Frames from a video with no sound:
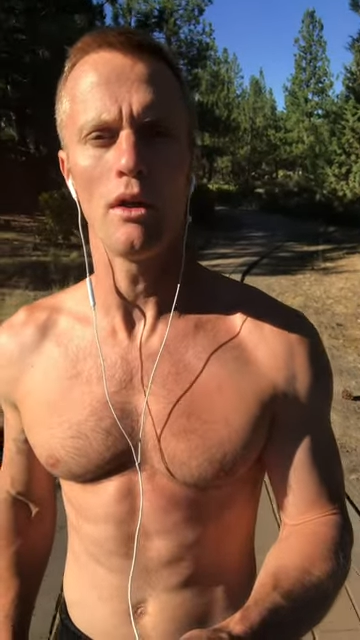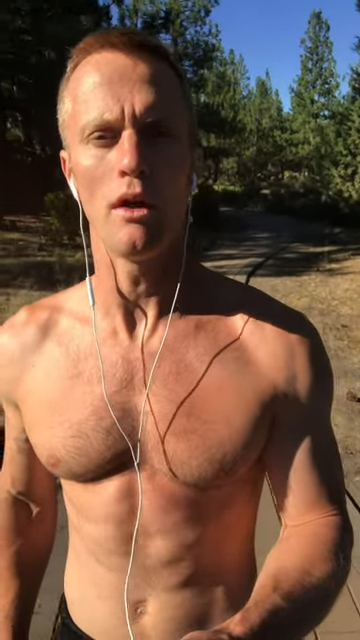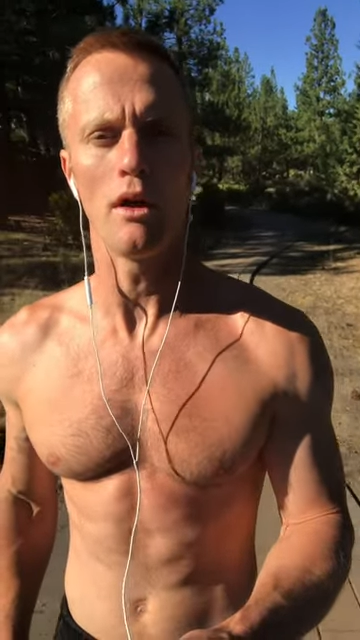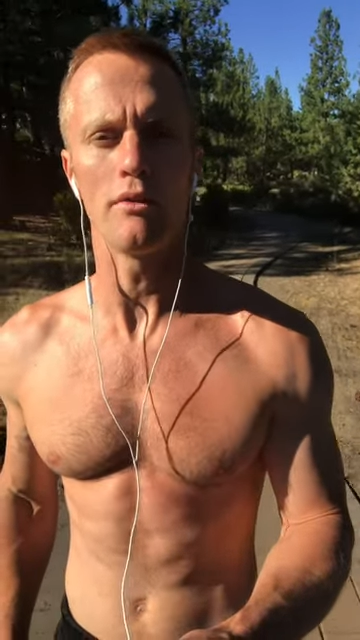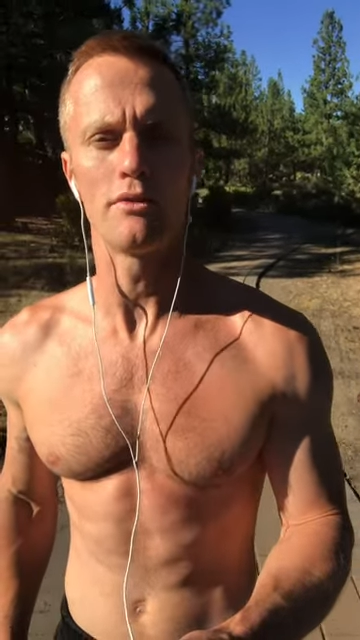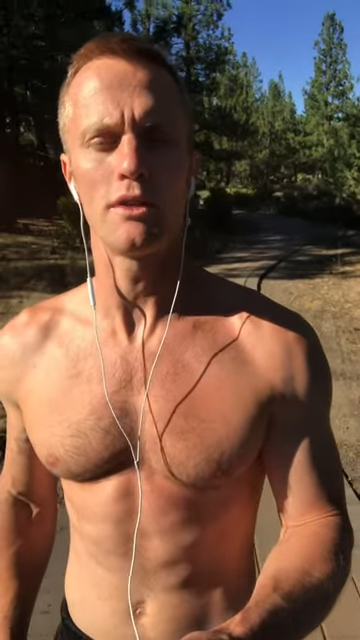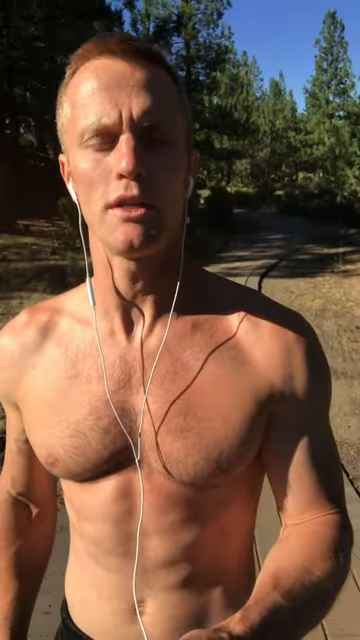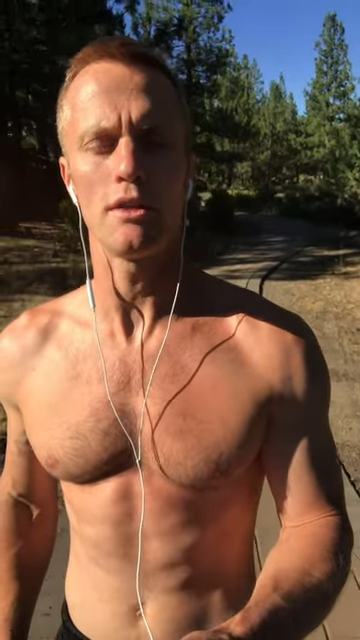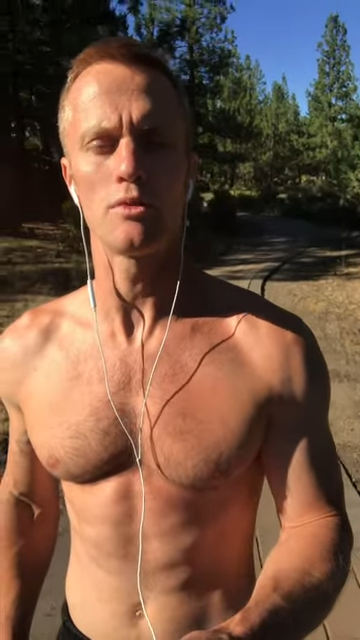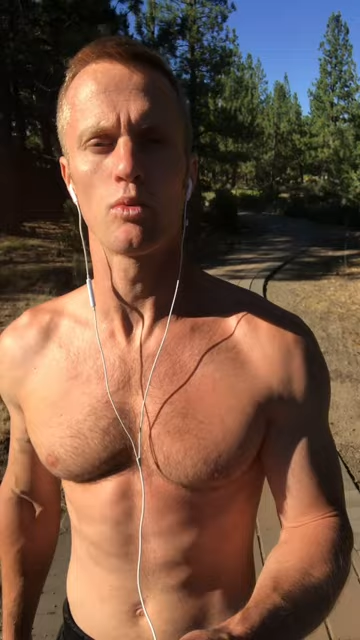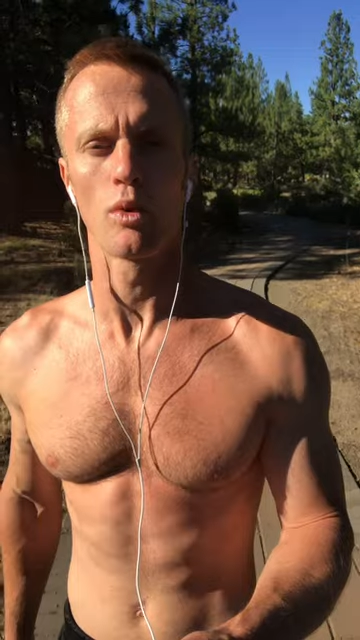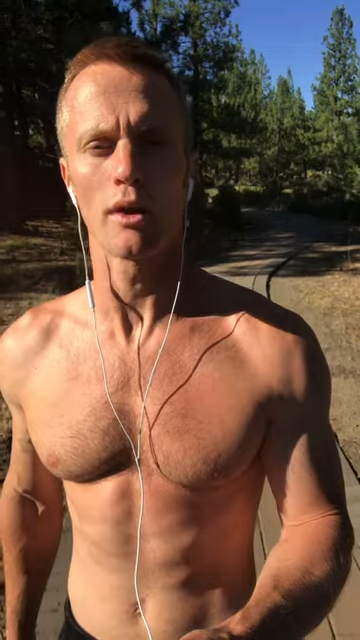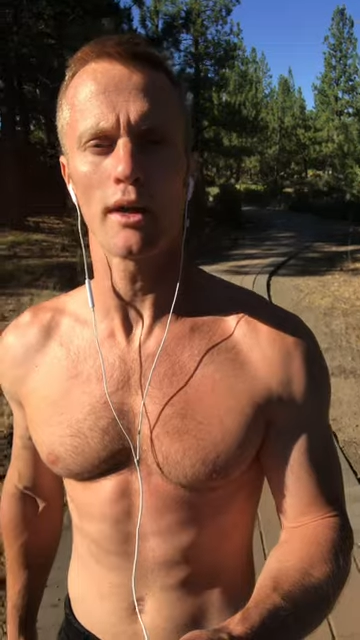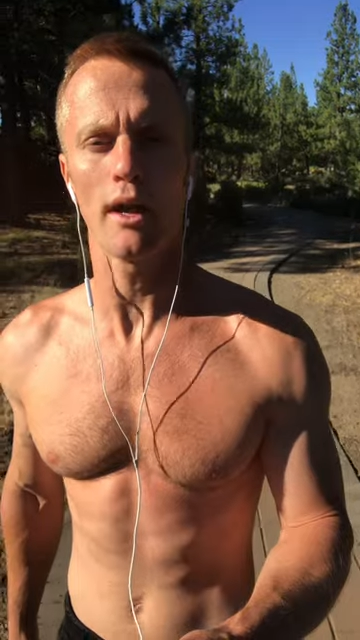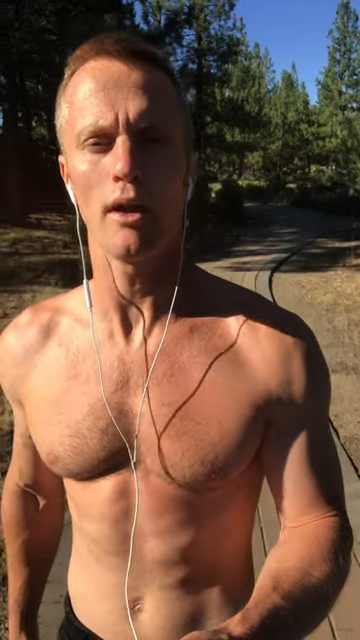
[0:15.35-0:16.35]
of today's
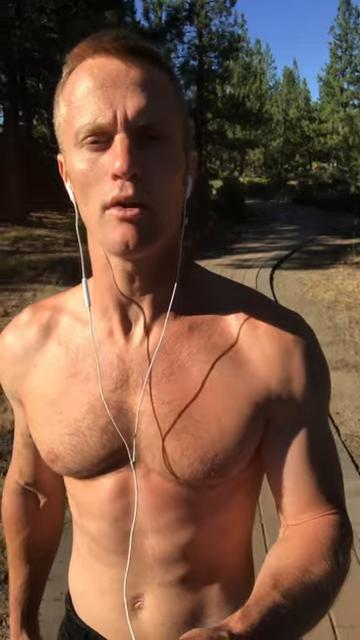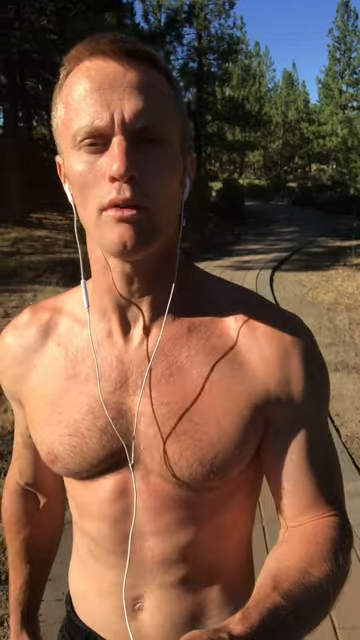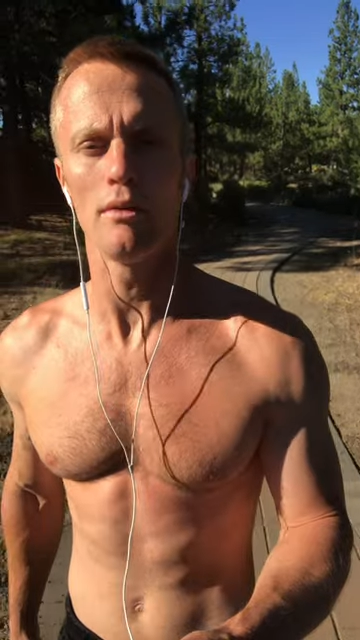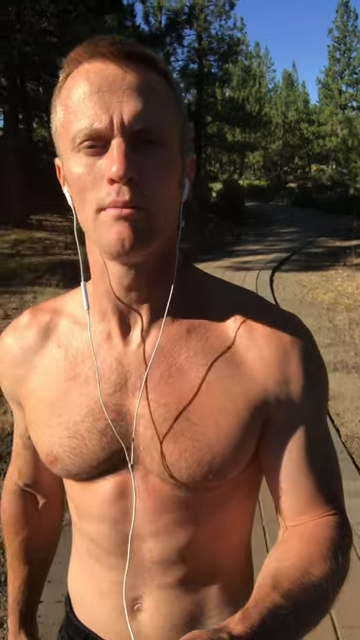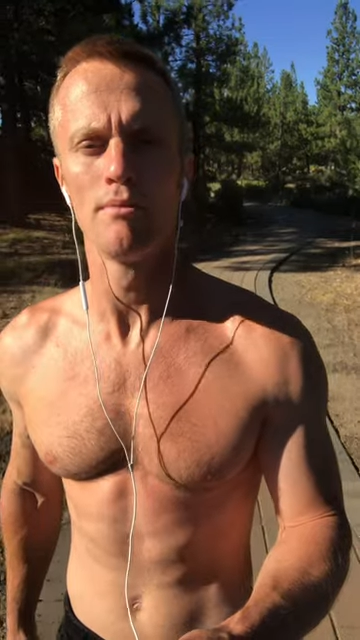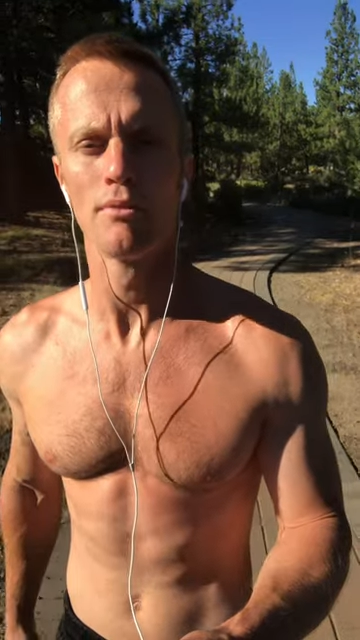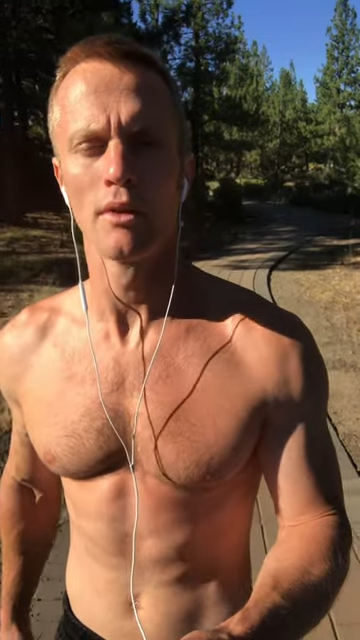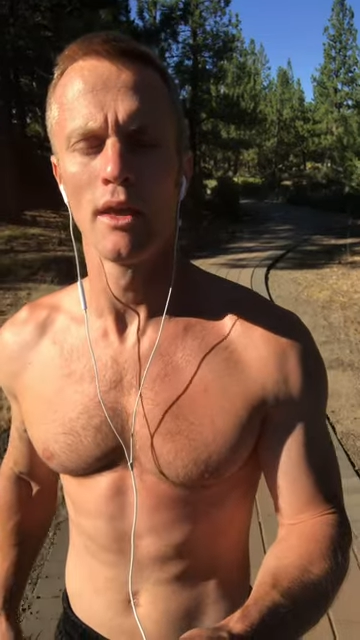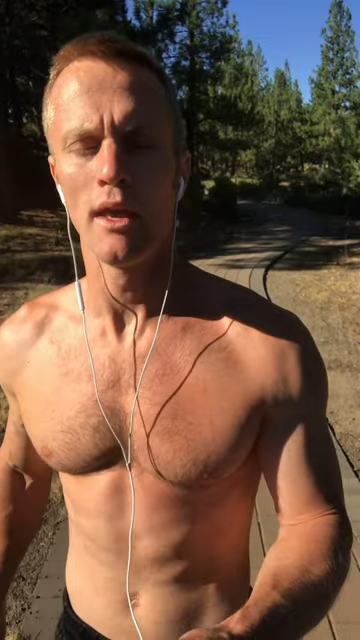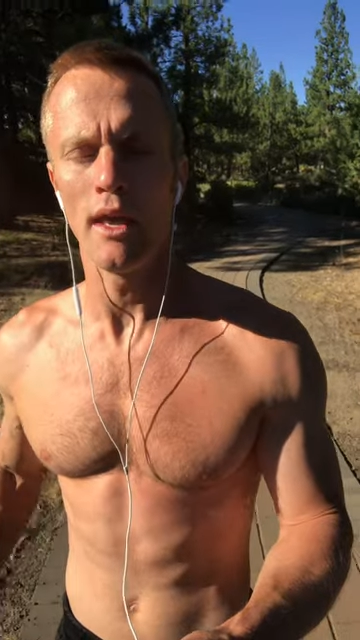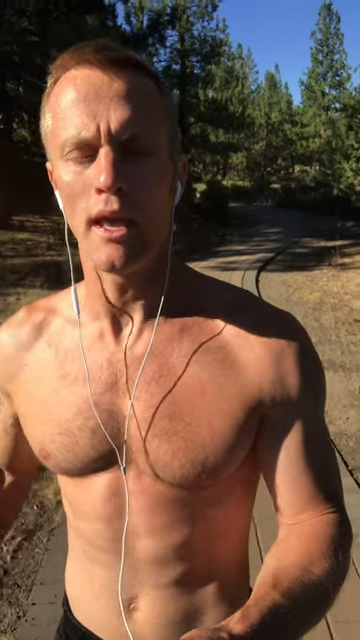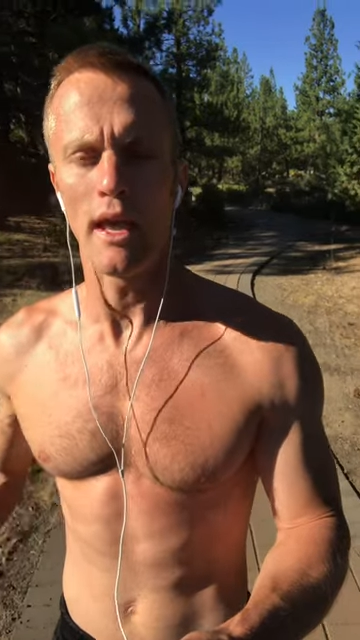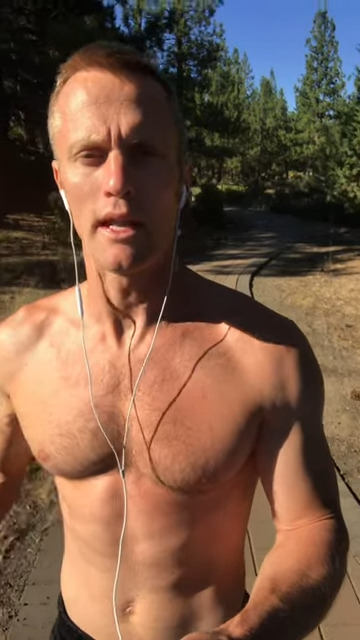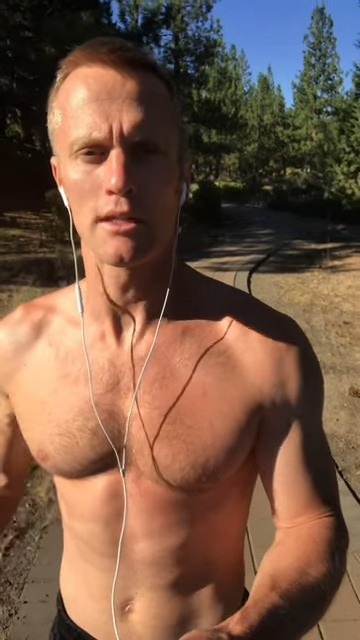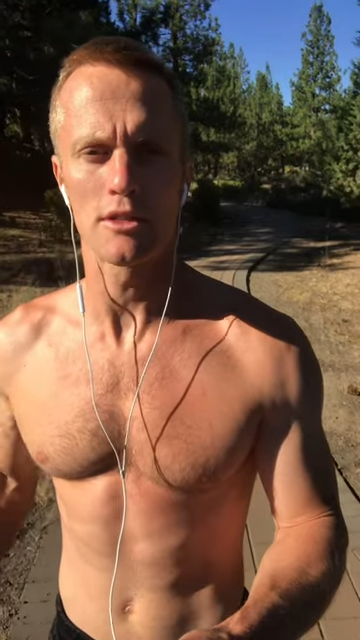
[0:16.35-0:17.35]
workout
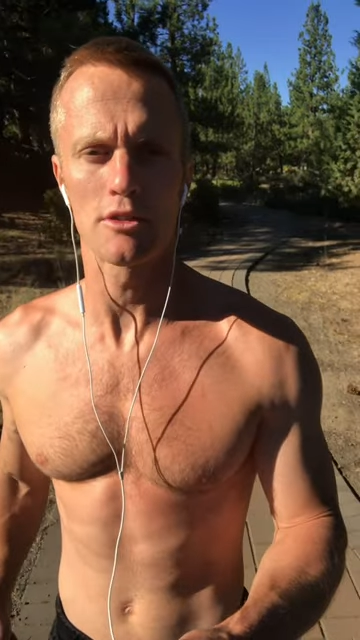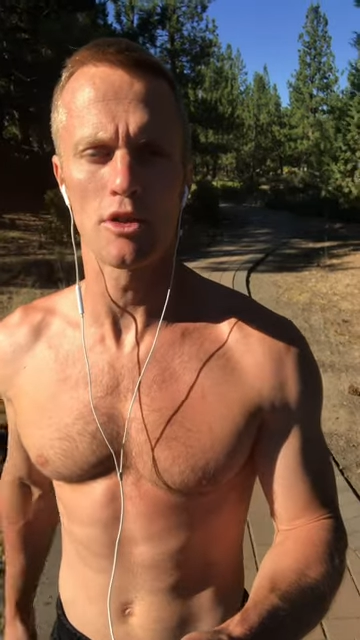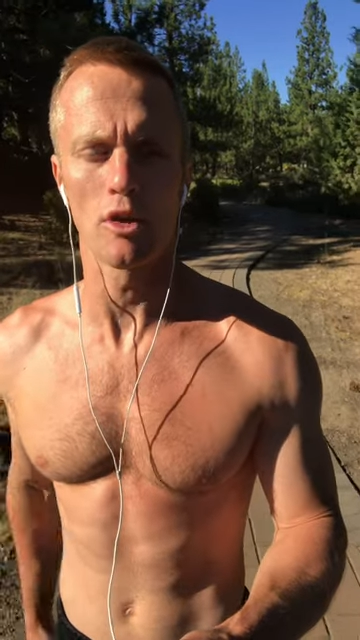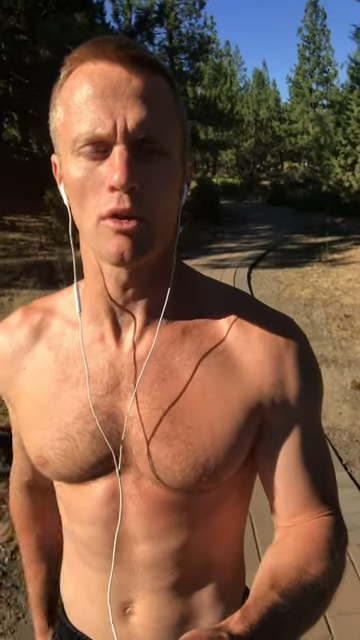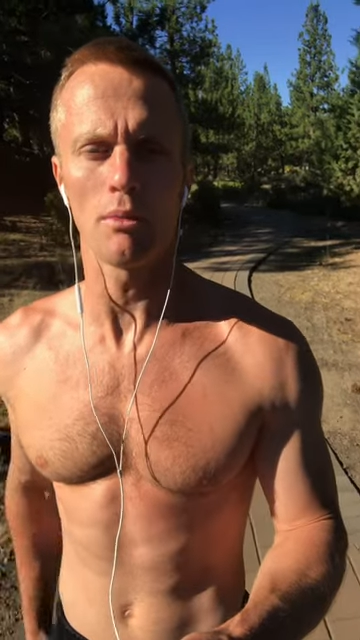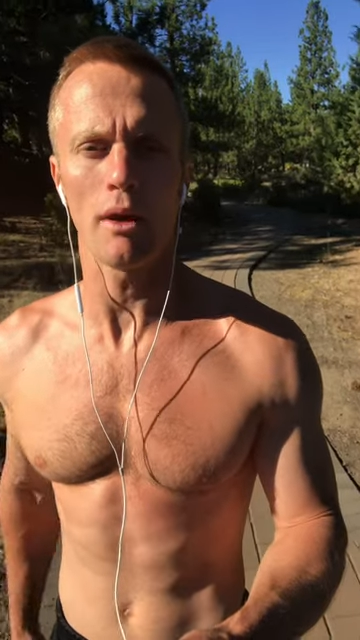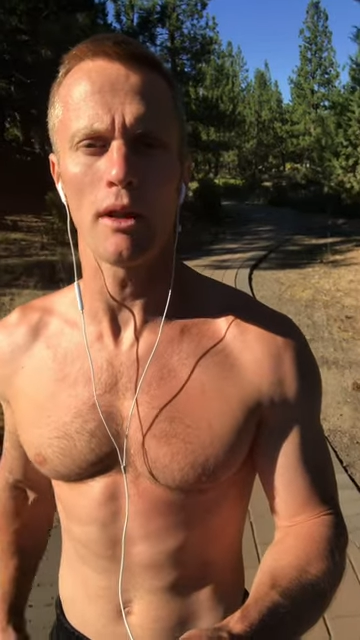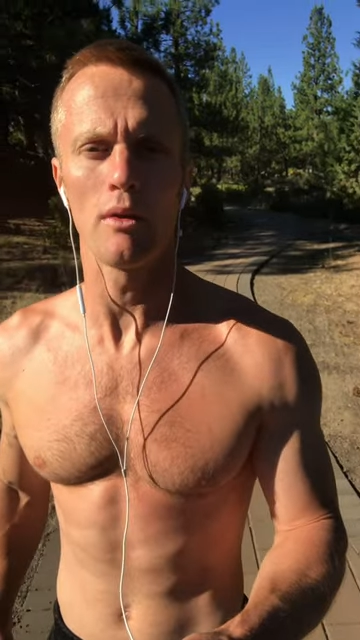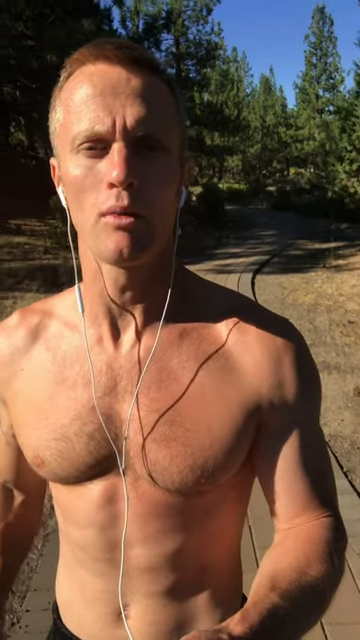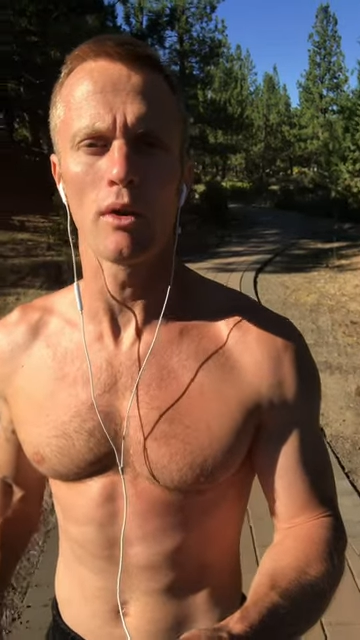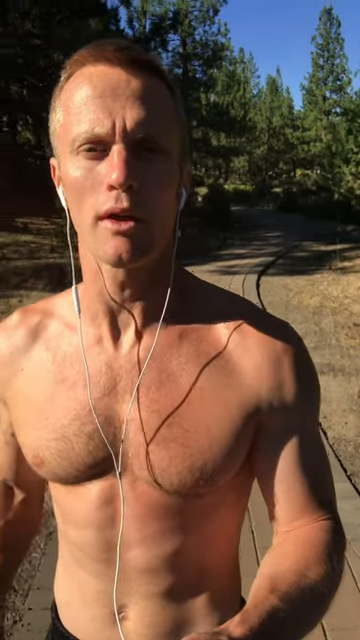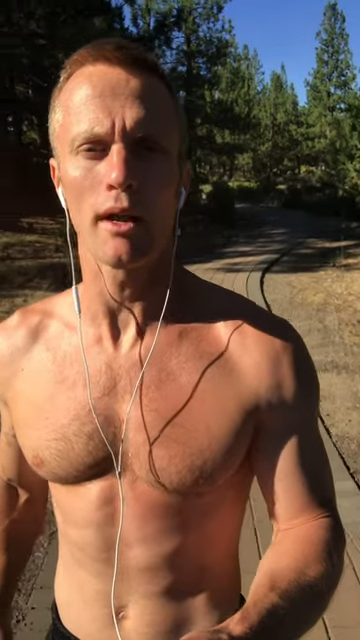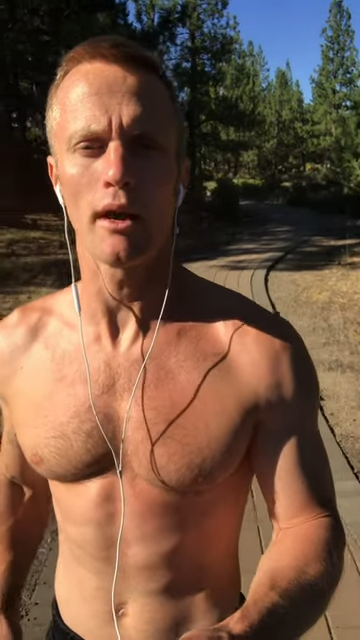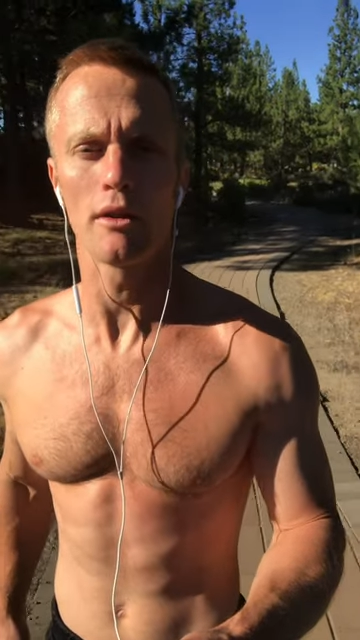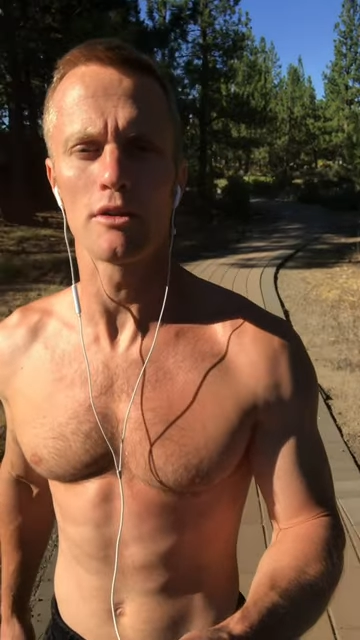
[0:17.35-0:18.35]
and it's a total body workout.